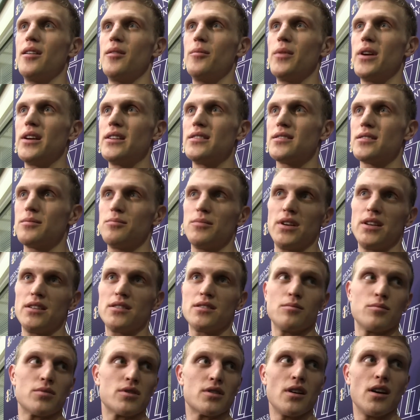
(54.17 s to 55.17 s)
made
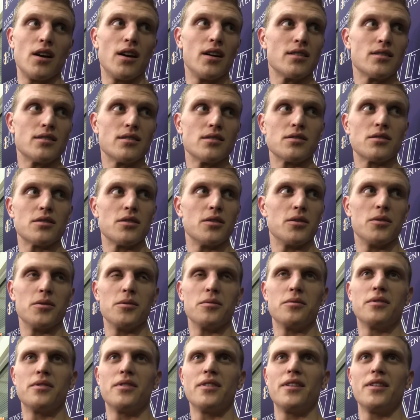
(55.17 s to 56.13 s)
some shots, and so